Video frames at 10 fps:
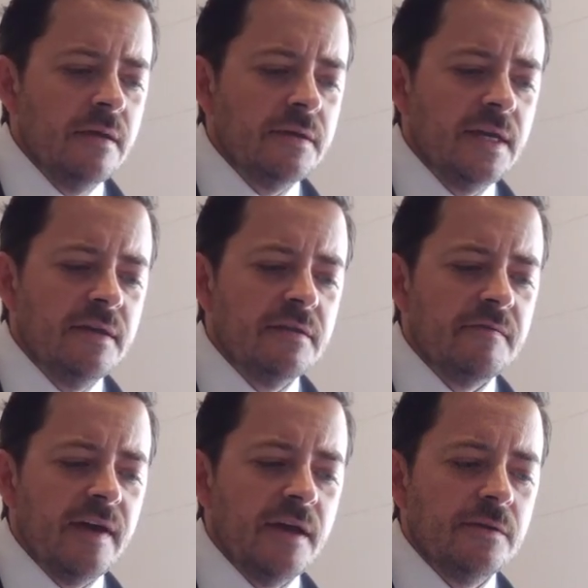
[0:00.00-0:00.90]
You eat the
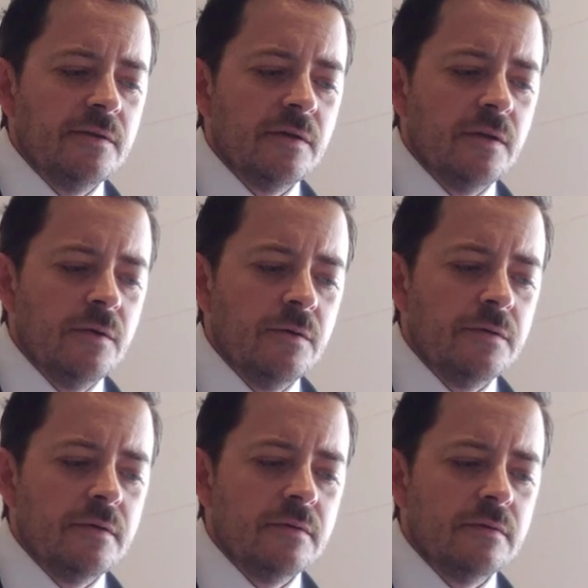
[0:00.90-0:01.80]
fat, you clothe
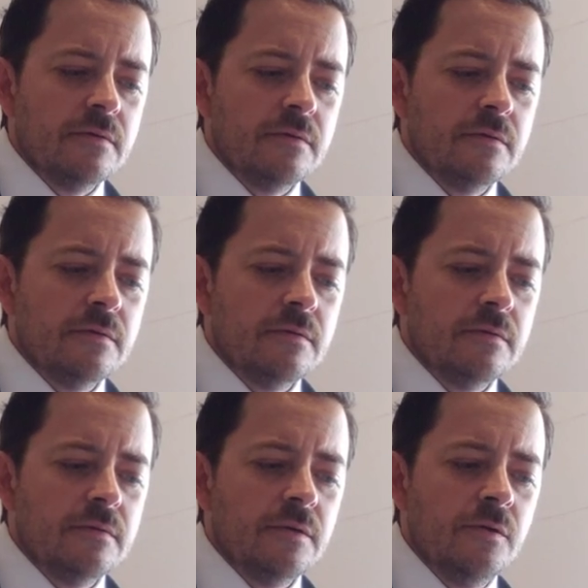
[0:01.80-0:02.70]

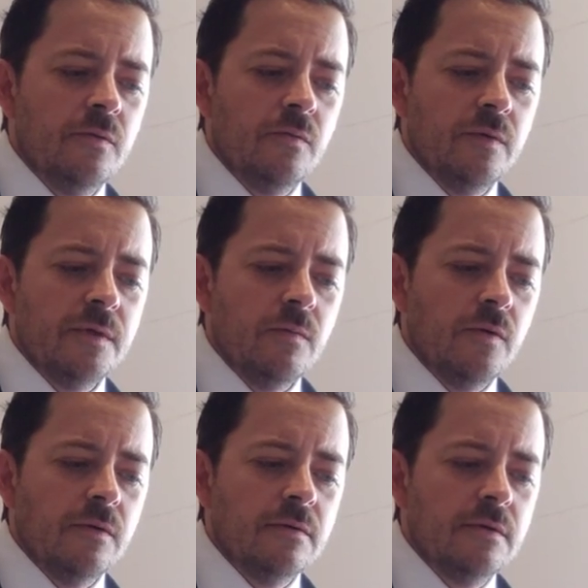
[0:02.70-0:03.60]
you with
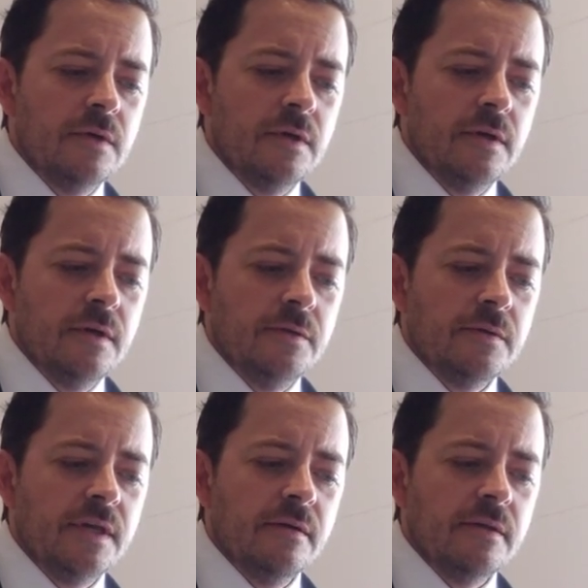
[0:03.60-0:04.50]
wool, you
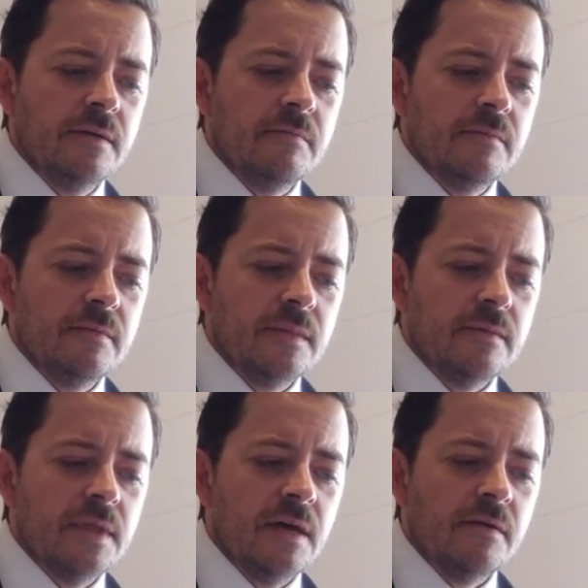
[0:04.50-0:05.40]
kill them
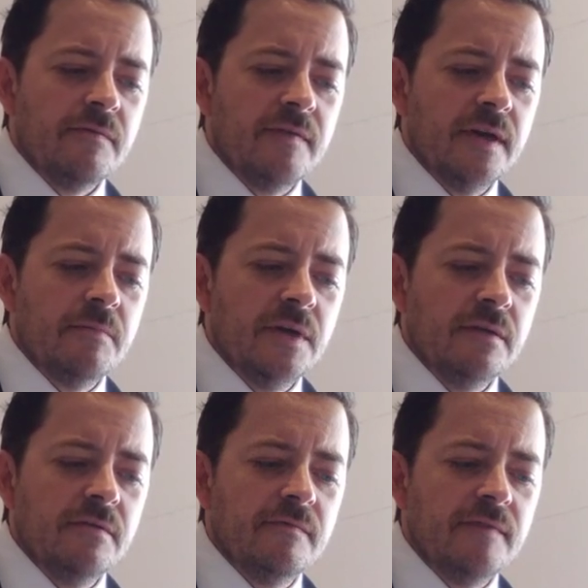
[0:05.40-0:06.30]
that are fed, but
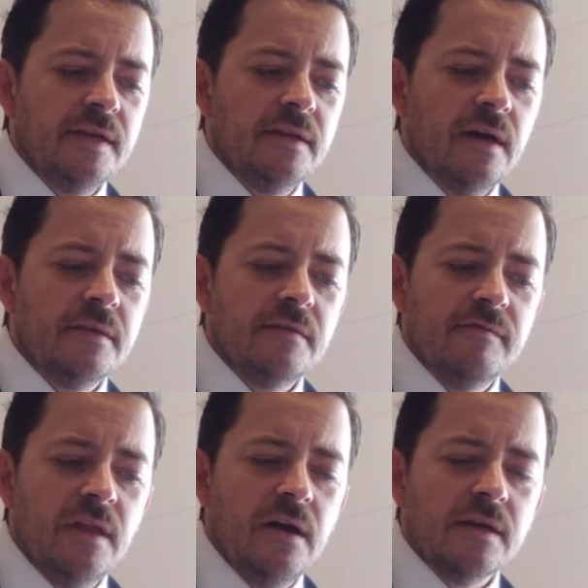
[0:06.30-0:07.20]
you feed not the
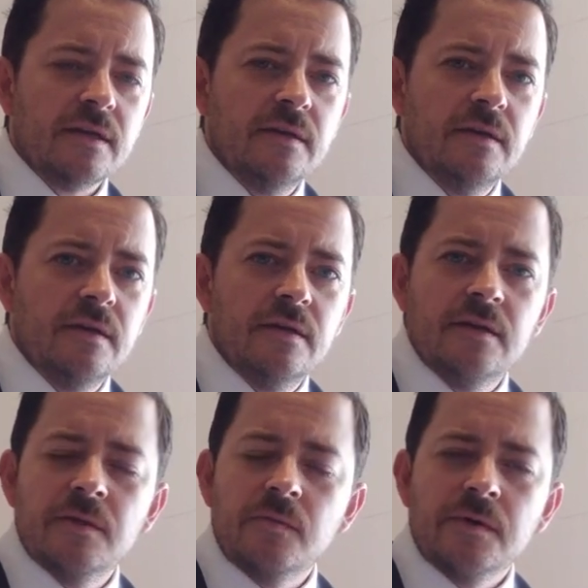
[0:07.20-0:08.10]
flock. In
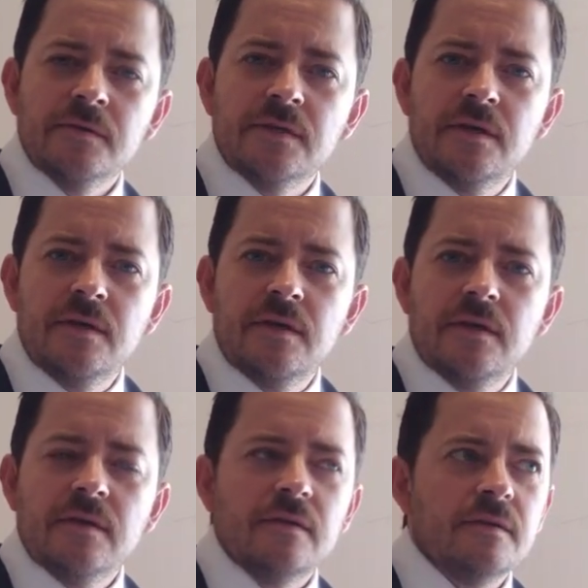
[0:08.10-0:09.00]
other words,
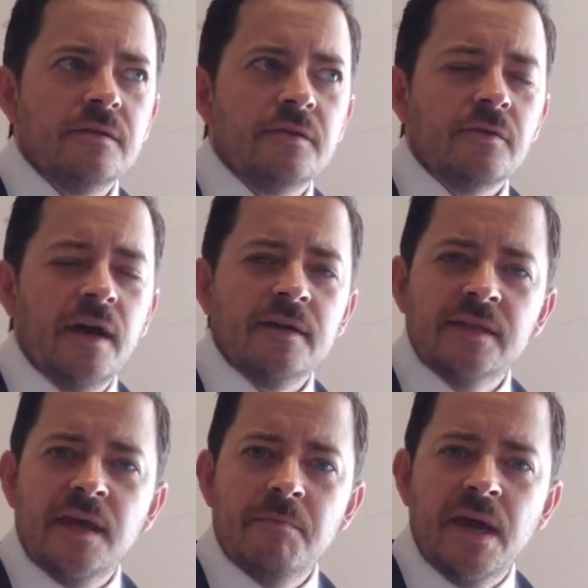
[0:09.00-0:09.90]
they're out in
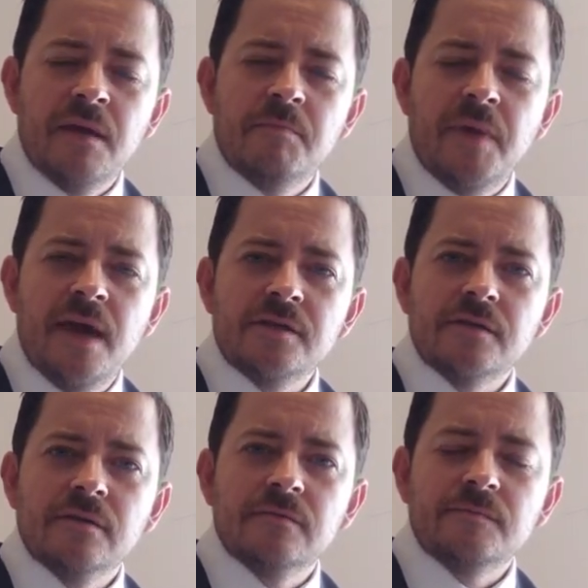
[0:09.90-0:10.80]
that bad
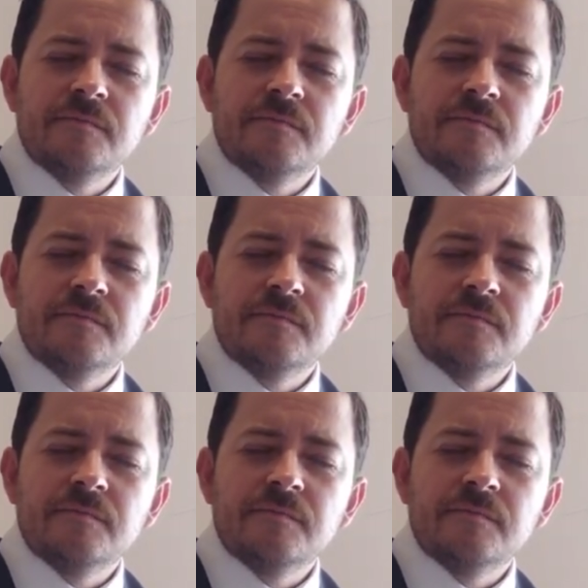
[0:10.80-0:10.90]
pasture,